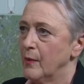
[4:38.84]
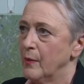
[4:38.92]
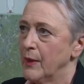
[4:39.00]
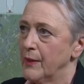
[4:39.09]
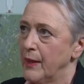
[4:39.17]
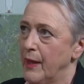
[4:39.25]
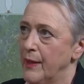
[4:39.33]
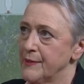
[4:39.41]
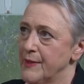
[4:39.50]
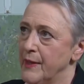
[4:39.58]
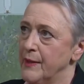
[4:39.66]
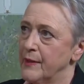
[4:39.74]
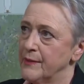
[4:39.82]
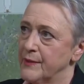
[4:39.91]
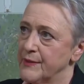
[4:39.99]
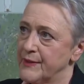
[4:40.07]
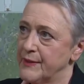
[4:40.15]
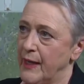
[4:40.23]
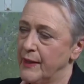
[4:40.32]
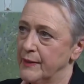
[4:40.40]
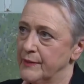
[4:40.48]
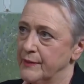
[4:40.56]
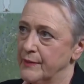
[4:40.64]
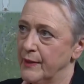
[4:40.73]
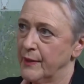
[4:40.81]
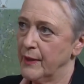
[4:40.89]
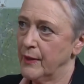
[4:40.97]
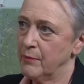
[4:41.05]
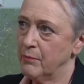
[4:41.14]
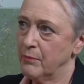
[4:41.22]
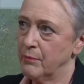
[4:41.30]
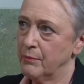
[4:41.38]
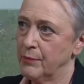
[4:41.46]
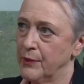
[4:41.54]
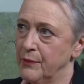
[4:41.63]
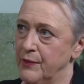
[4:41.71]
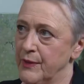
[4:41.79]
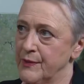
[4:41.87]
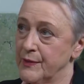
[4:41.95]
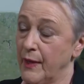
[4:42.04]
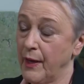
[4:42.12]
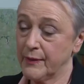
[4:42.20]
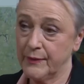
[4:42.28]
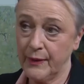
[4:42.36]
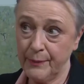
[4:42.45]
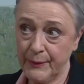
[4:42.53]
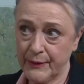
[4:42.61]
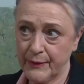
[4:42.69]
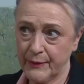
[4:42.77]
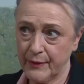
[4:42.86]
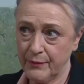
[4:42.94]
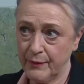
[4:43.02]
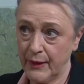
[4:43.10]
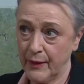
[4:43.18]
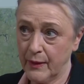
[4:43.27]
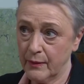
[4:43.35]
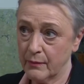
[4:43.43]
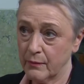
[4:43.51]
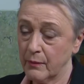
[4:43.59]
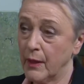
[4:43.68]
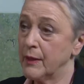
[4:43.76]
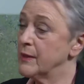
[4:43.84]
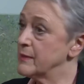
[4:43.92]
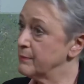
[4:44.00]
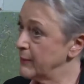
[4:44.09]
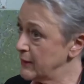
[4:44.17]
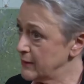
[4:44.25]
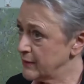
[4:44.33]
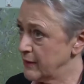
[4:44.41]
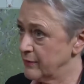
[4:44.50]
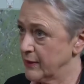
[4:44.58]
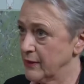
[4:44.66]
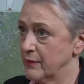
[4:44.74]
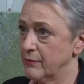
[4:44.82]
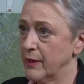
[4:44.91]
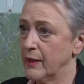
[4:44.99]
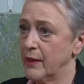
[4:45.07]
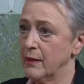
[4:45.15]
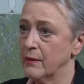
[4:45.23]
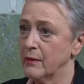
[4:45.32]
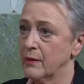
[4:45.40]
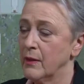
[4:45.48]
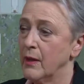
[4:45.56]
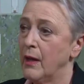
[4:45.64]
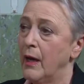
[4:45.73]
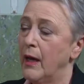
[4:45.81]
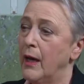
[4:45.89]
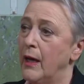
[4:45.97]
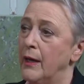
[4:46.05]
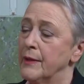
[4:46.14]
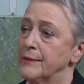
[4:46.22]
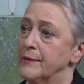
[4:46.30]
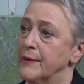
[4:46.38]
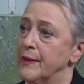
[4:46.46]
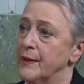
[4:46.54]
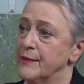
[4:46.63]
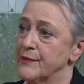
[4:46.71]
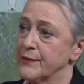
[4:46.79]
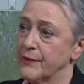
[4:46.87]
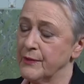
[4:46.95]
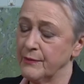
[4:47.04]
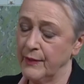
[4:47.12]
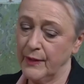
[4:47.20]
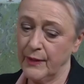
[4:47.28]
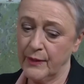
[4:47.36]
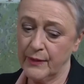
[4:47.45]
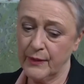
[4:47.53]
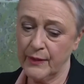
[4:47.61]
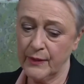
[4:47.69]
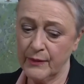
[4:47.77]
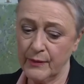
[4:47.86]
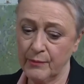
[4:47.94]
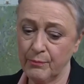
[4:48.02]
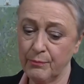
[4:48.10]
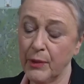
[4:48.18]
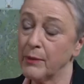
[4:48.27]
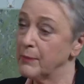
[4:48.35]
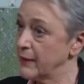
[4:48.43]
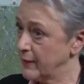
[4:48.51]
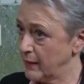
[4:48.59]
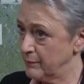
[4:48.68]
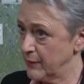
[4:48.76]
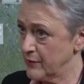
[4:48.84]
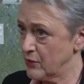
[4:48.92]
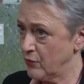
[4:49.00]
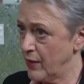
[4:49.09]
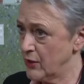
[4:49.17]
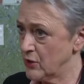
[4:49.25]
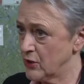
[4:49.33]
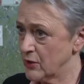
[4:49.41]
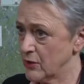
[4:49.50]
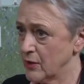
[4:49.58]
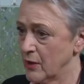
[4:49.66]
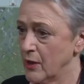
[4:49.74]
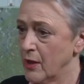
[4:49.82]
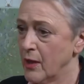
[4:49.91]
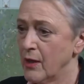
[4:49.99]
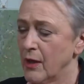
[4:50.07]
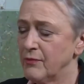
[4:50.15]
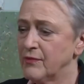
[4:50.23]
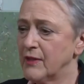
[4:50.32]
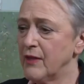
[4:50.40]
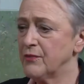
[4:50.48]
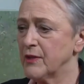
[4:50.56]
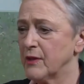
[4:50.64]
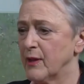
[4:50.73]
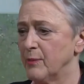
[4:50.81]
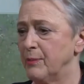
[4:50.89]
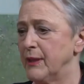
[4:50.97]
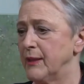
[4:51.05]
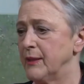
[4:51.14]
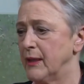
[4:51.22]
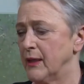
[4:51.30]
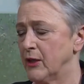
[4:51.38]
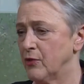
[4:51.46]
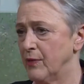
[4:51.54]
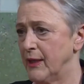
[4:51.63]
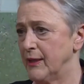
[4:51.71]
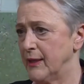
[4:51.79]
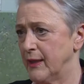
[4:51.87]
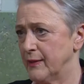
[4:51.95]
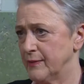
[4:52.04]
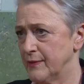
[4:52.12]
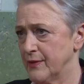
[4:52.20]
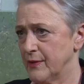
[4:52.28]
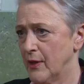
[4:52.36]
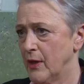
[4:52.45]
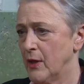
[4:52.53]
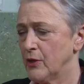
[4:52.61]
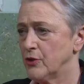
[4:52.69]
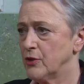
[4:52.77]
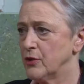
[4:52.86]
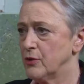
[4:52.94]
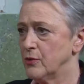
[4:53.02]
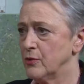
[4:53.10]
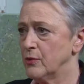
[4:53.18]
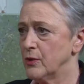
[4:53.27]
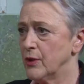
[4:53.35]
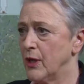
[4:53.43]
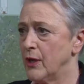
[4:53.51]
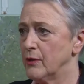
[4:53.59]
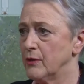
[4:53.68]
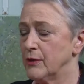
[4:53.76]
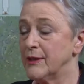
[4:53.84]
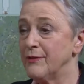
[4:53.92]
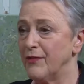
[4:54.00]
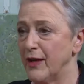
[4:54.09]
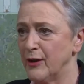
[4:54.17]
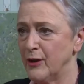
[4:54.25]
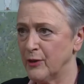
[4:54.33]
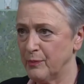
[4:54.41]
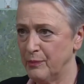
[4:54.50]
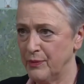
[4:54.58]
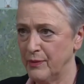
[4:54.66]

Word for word: Well, as I understand, um, both his academic career and his military career and his career in public administration have definitely been ingredients to uh, develop